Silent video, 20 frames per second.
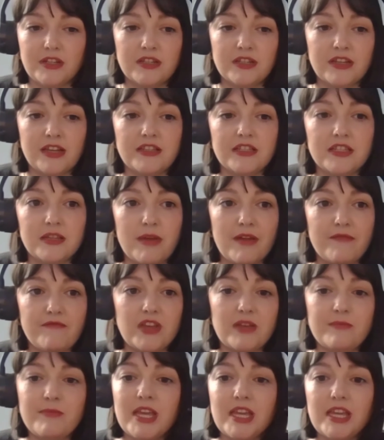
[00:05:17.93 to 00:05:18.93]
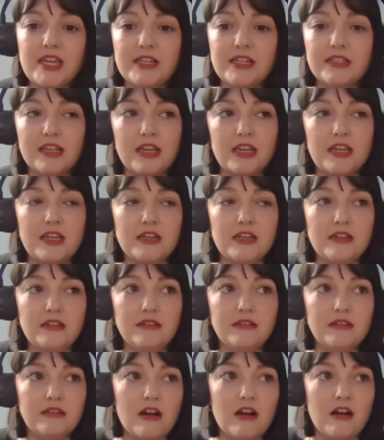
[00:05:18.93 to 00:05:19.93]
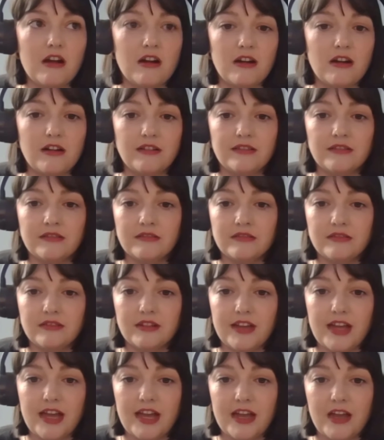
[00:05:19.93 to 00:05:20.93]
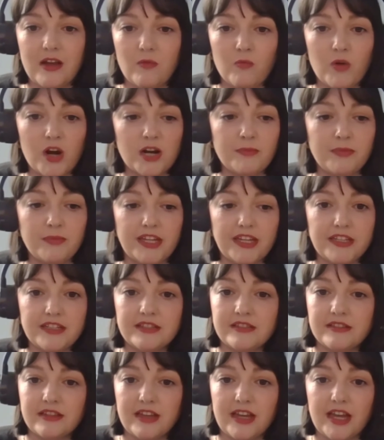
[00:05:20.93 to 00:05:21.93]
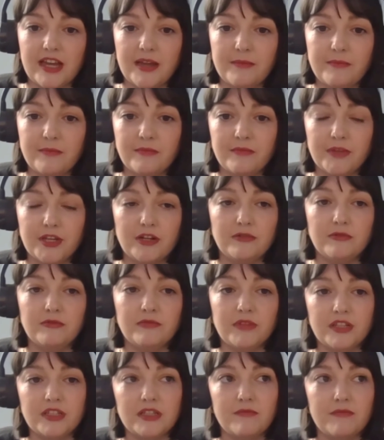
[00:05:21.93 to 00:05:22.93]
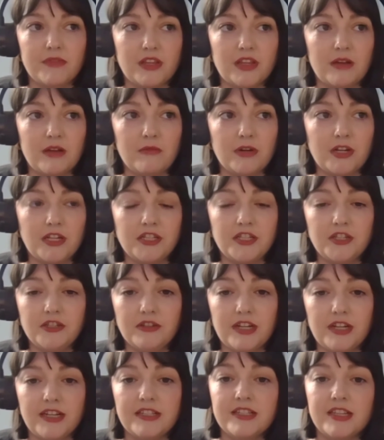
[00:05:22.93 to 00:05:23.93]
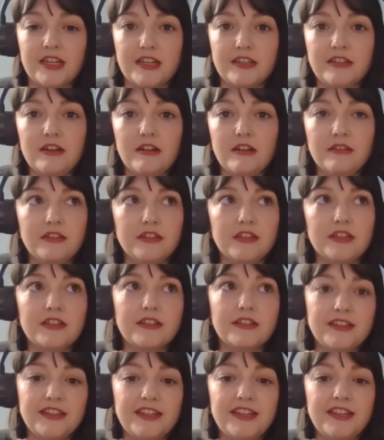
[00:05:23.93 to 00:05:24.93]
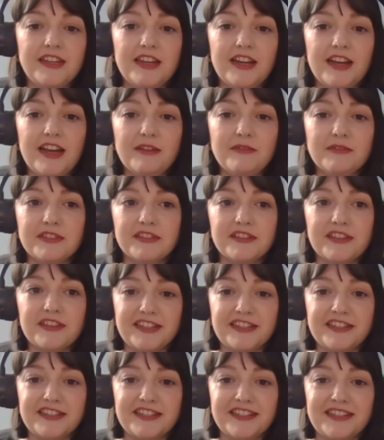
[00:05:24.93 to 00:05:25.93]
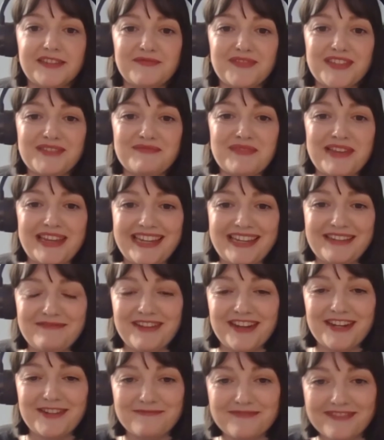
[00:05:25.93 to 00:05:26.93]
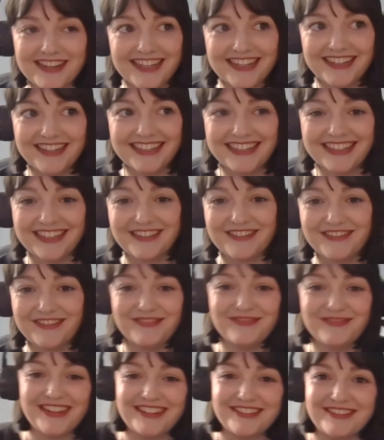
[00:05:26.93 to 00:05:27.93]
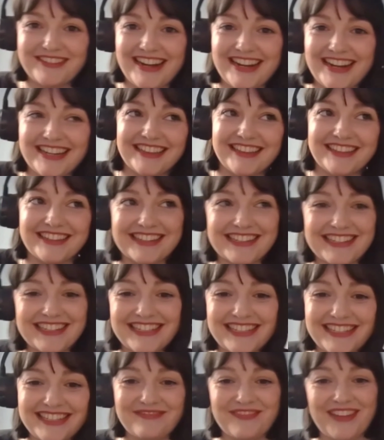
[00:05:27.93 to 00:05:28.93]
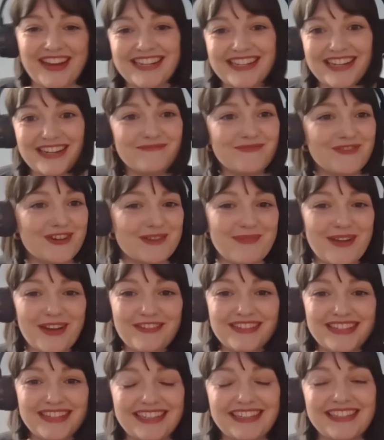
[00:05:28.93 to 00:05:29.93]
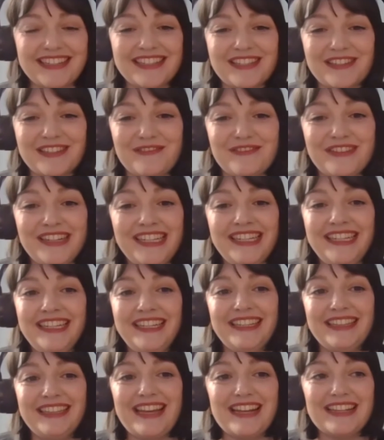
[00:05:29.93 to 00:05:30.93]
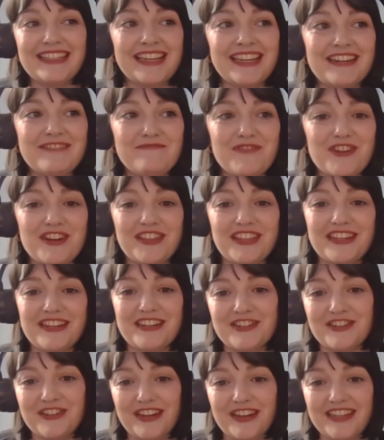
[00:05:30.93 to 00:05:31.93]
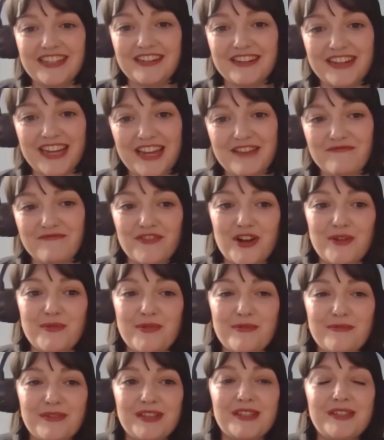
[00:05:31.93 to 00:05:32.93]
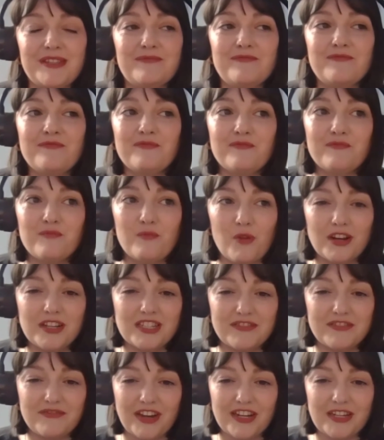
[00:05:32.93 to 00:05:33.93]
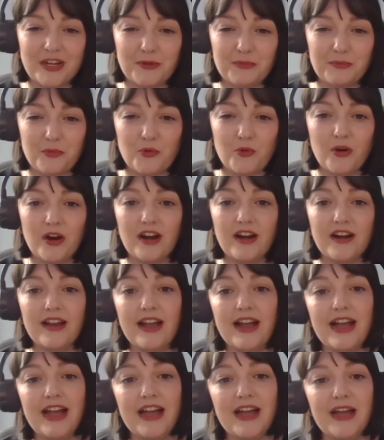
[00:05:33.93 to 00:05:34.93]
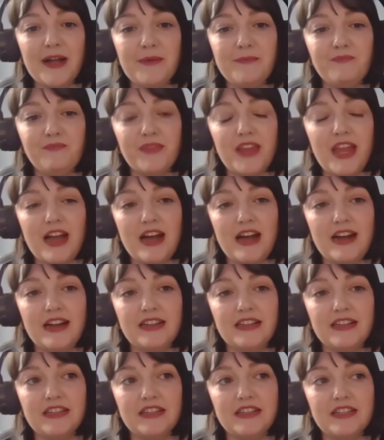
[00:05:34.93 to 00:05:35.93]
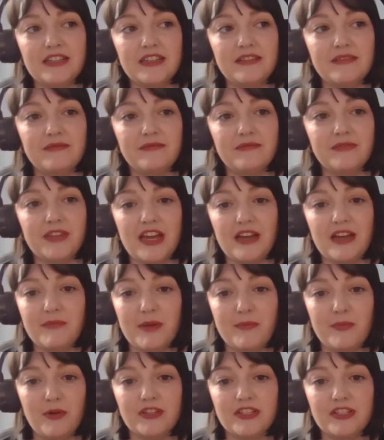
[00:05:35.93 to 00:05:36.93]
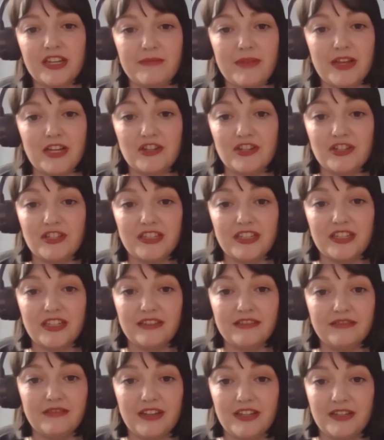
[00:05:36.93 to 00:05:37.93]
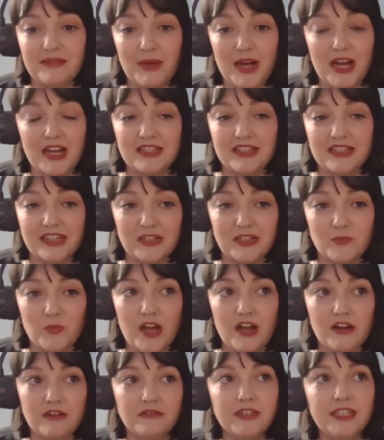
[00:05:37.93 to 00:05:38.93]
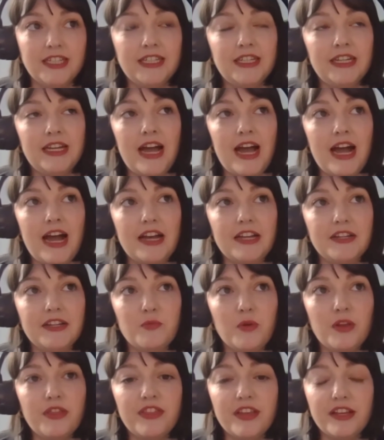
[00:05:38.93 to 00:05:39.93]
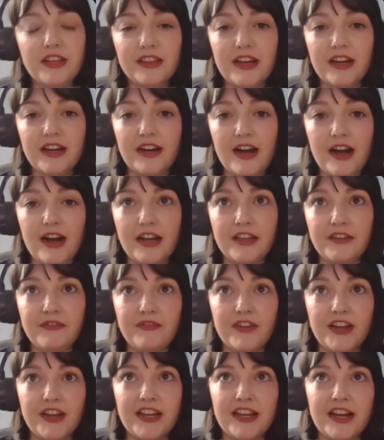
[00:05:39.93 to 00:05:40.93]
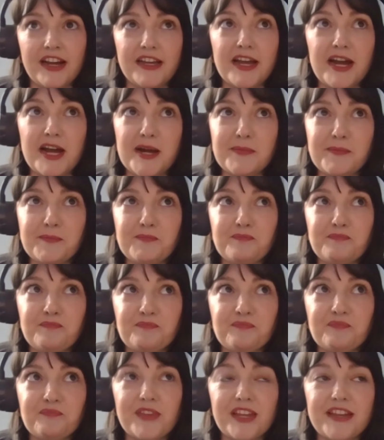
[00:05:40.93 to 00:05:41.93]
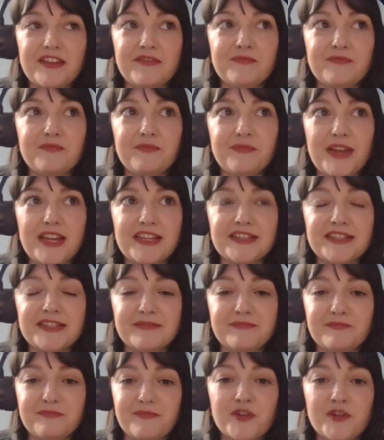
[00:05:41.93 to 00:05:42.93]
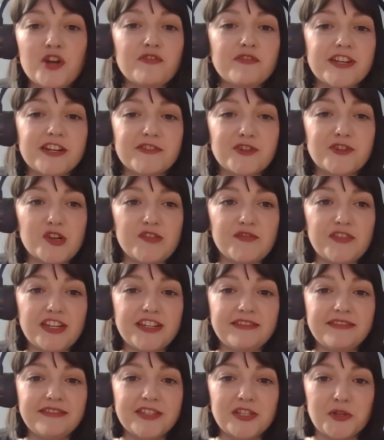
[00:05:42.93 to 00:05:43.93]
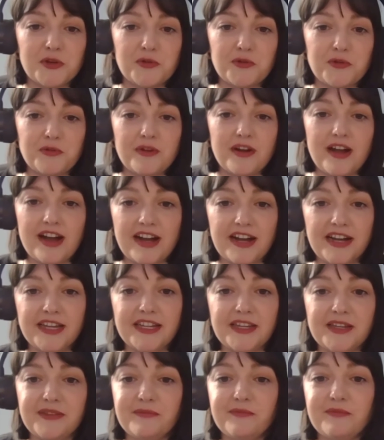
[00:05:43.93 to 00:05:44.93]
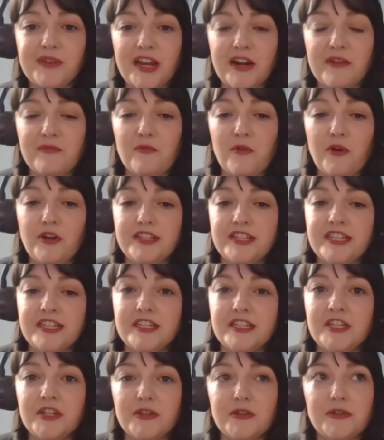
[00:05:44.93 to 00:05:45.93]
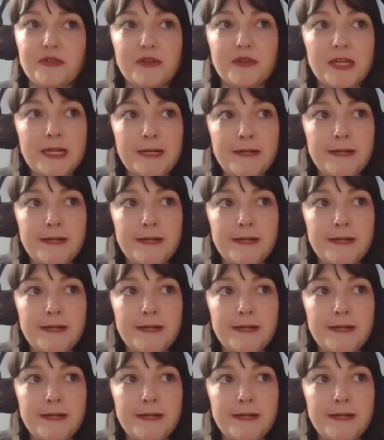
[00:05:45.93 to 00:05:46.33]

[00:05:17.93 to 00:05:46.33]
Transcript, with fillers: getting some MVPs in our workplace. You know, there's something that we want to do. And I said, oh, look, I was looking into MVP. Why don't we, you know, why don't I look to find out more about it? So that's kind of where the initial idea came from. It was wanting to find out more. And yeah, my boss kind of mentioned it in passing as well. And one thing that I think I am is career driven. So I kind of wanted to